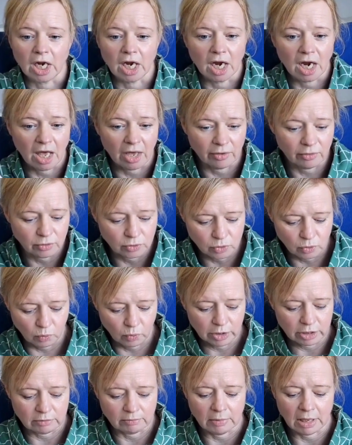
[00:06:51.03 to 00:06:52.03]
a load
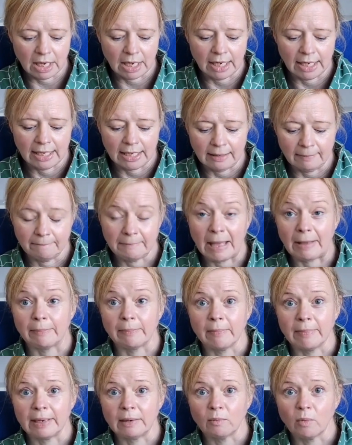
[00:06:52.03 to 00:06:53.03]
with my
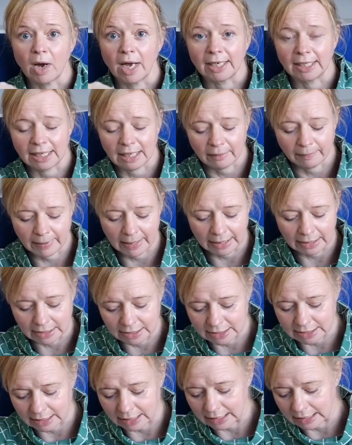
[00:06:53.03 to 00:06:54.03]
peppermint wide leg
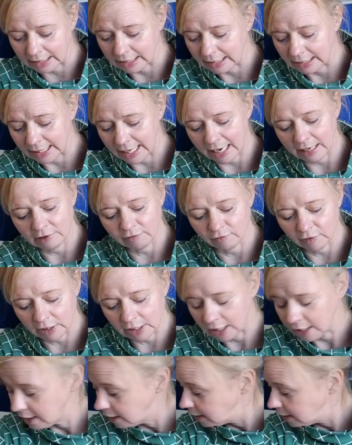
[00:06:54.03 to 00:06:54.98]
pants in navy.